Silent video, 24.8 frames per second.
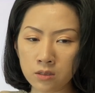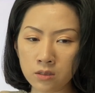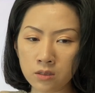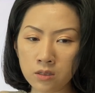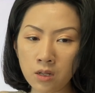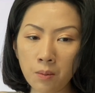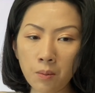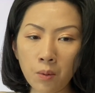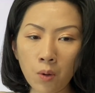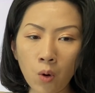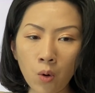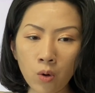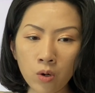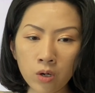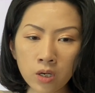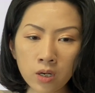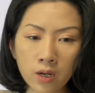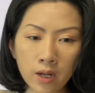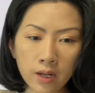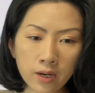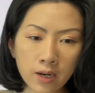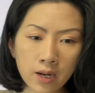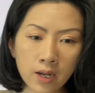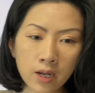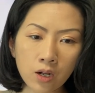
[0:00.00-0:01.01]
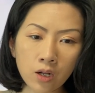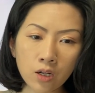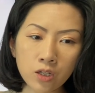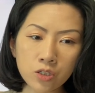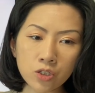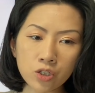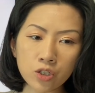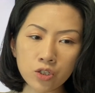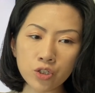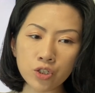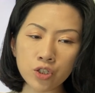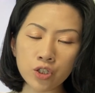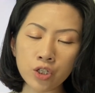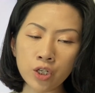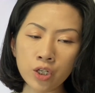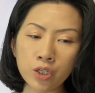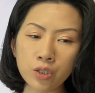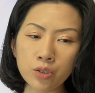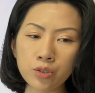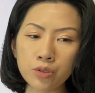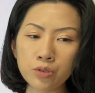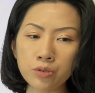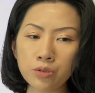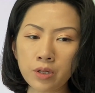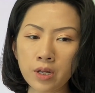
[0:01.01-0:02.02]
subordinating conjunction
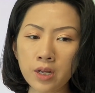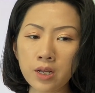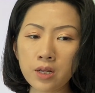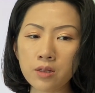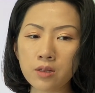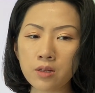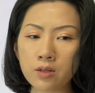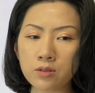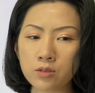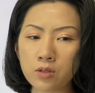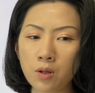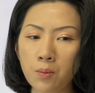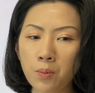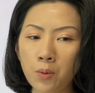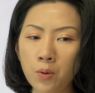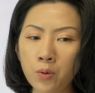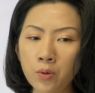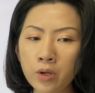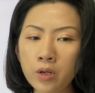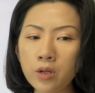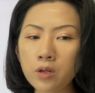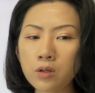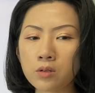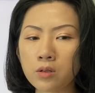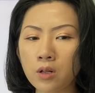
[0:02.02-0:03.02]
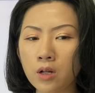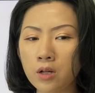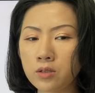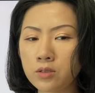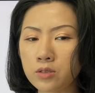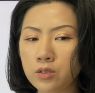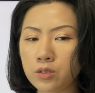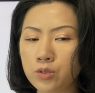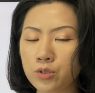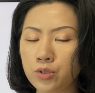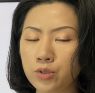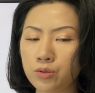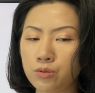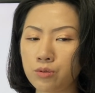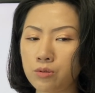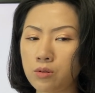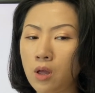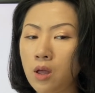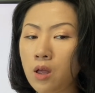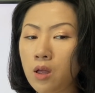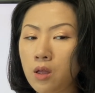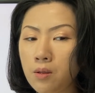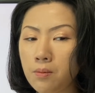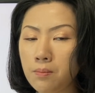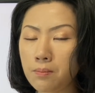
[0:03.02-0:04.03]
to link the subordinate clause to
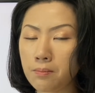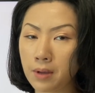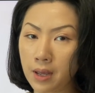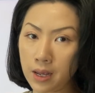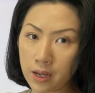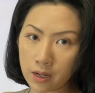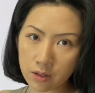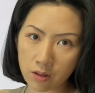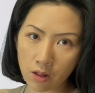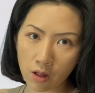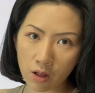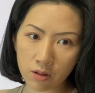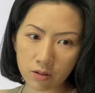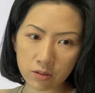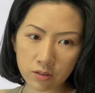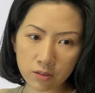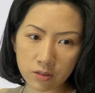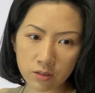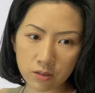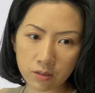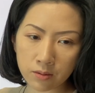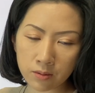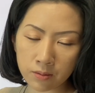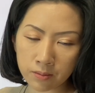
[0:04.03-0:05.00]
the main clause.